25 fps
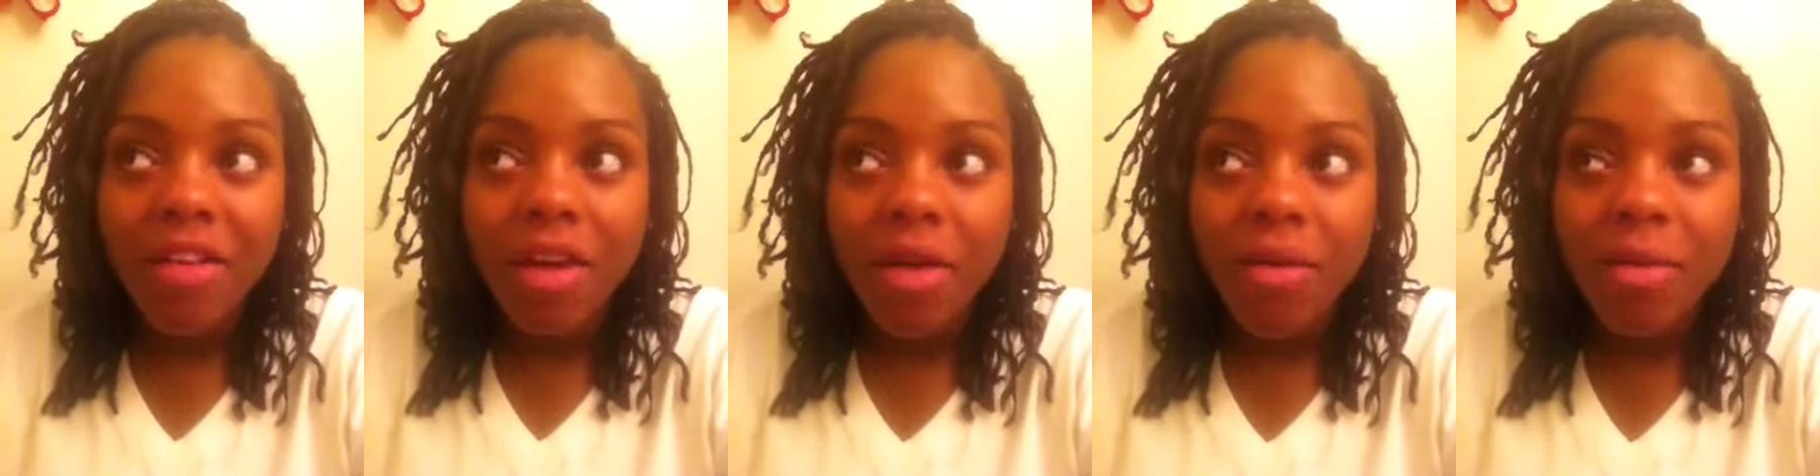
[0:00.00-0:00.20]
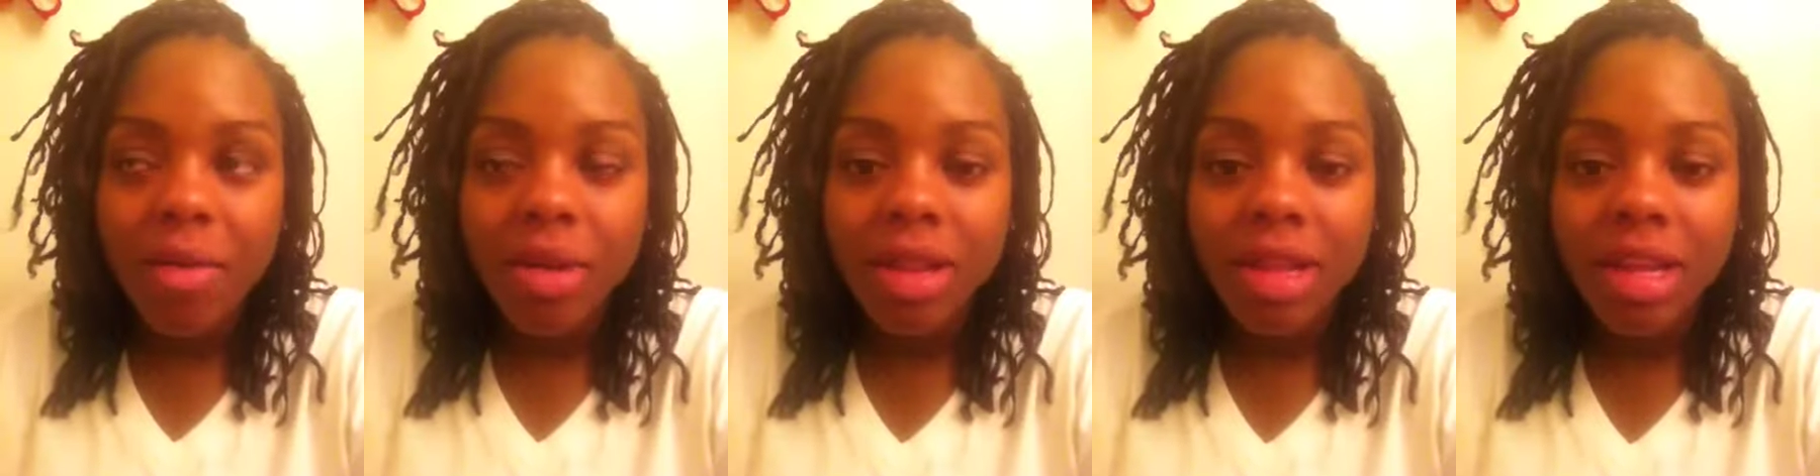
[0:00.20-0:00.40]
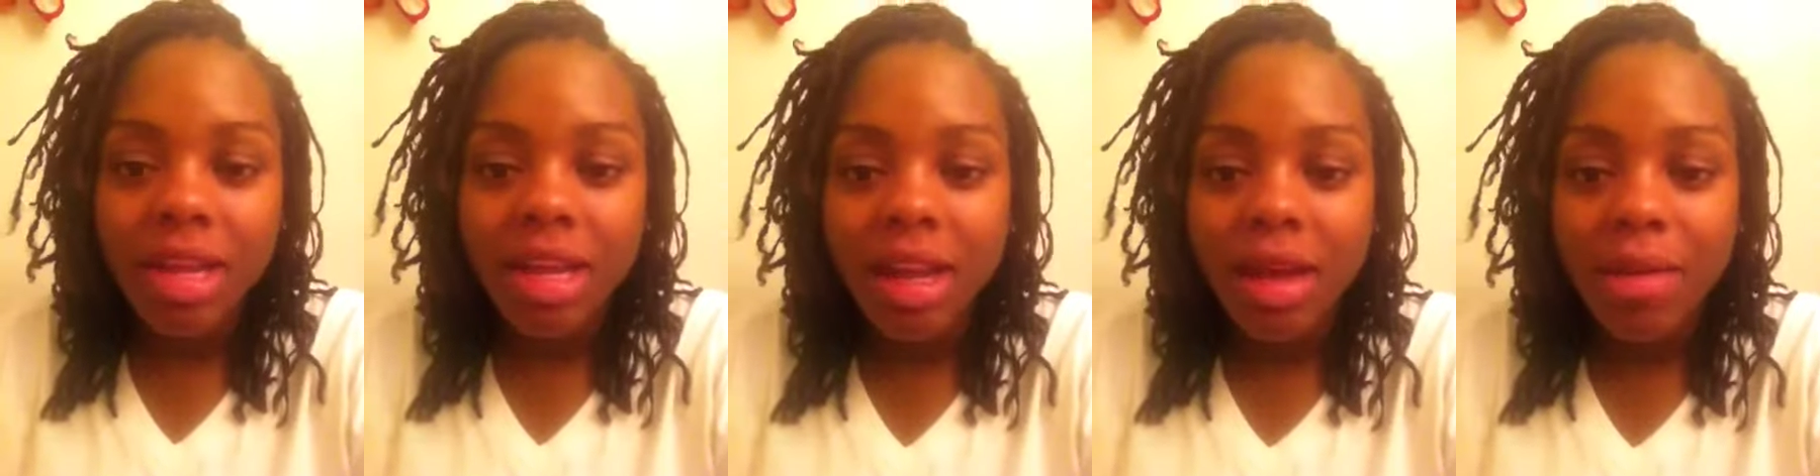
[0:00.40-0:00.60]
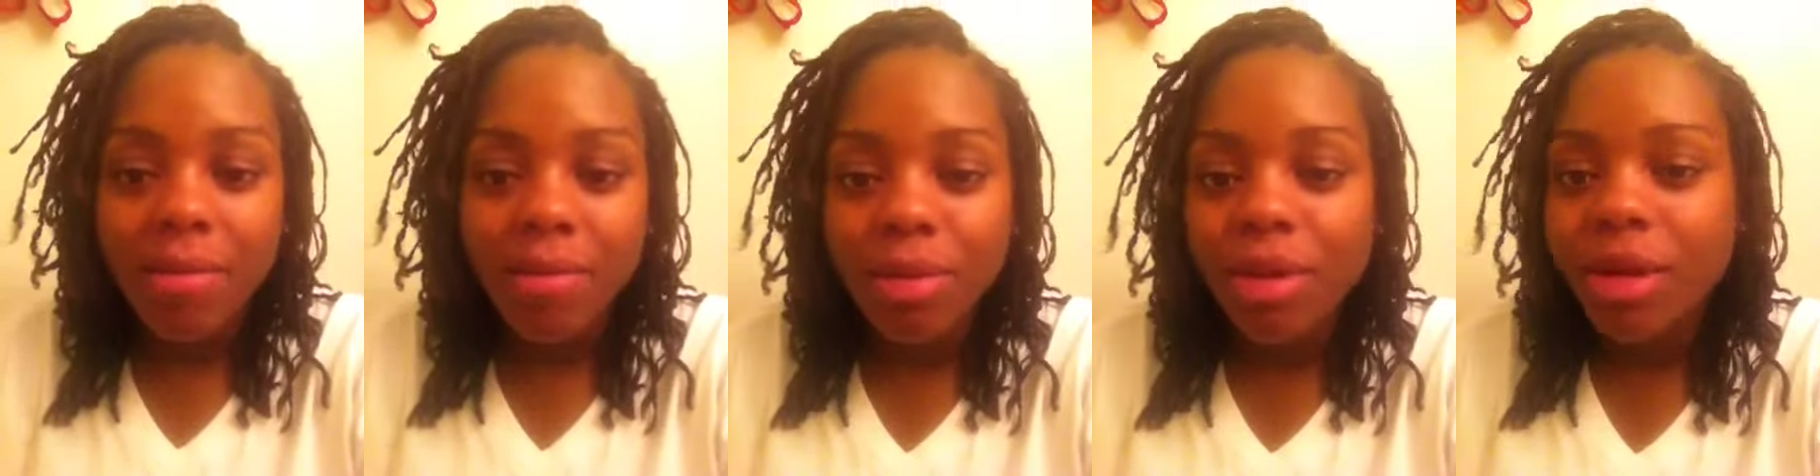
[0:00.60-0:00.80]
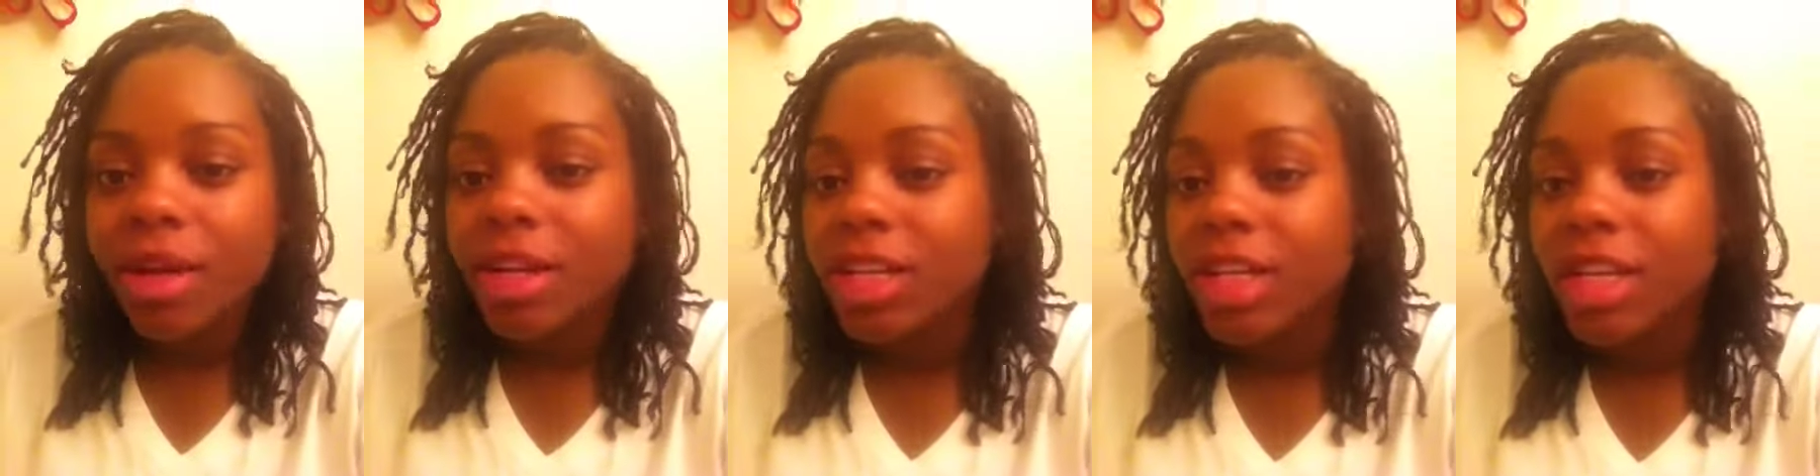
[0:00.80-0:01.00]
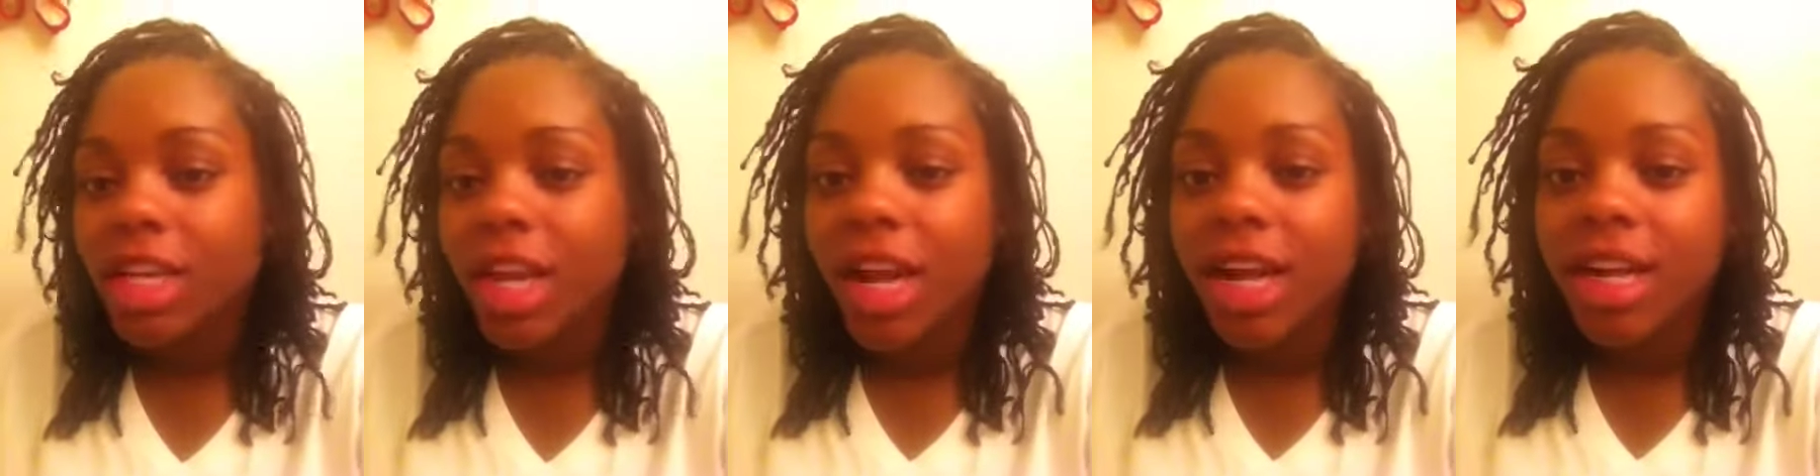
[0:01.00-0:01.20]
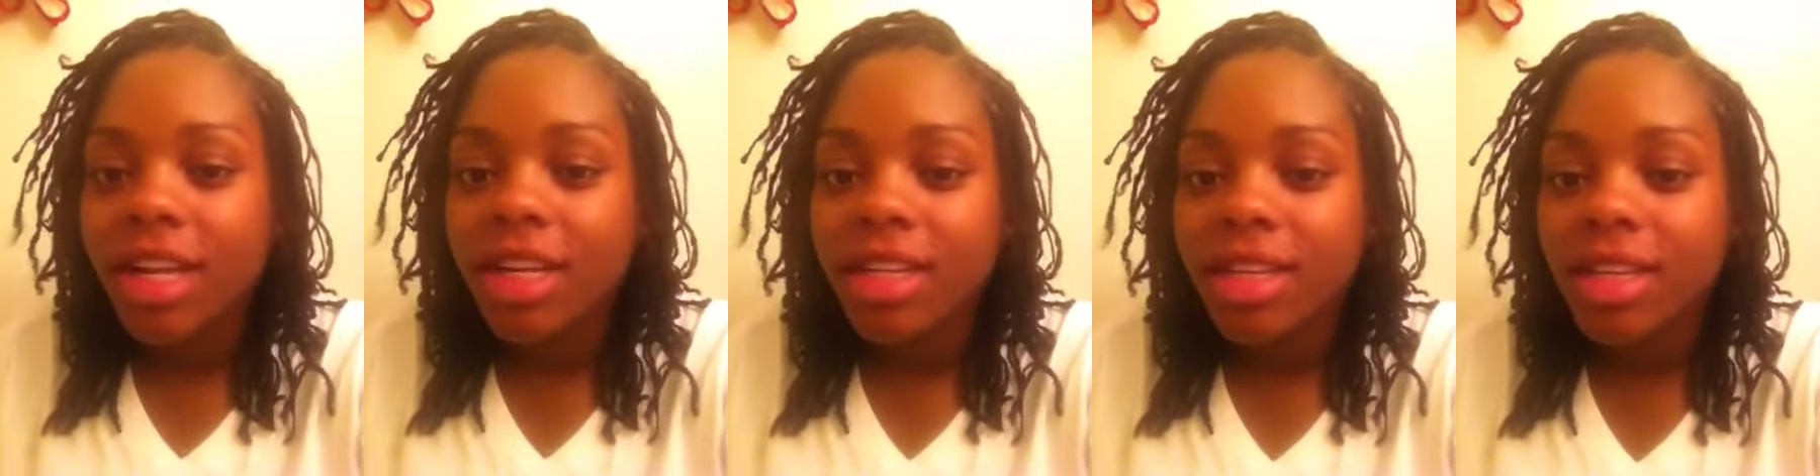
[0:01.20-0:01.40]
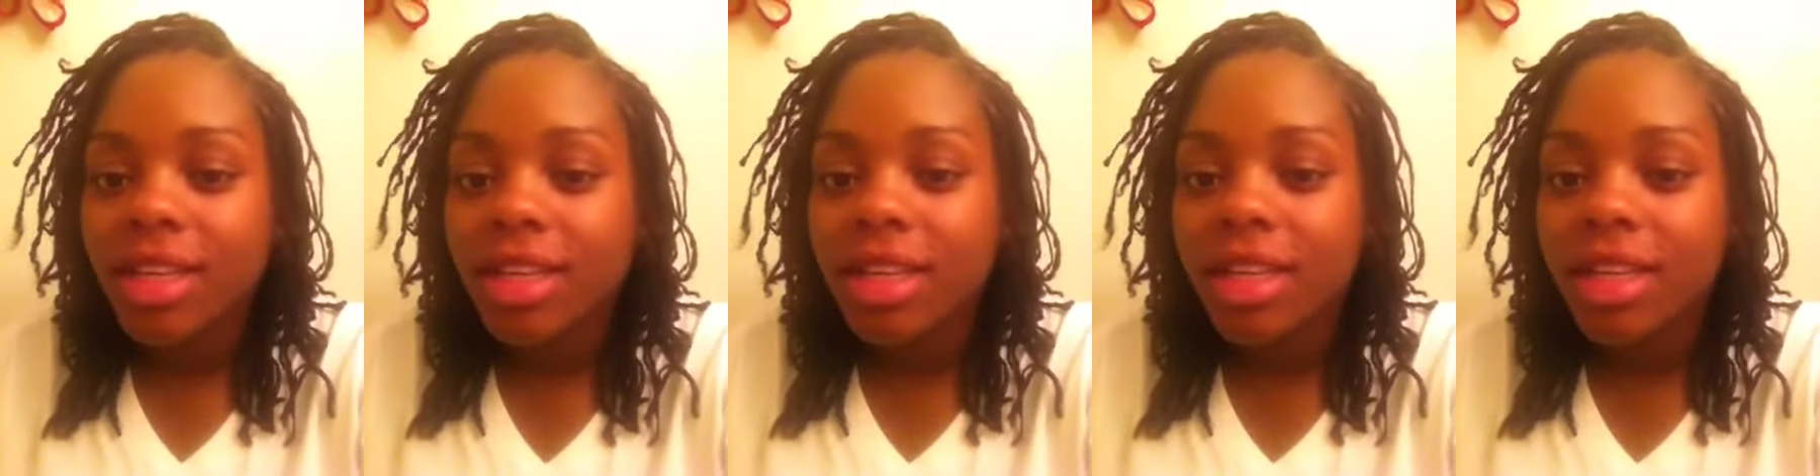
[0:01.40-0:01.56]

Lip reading: I really appreciate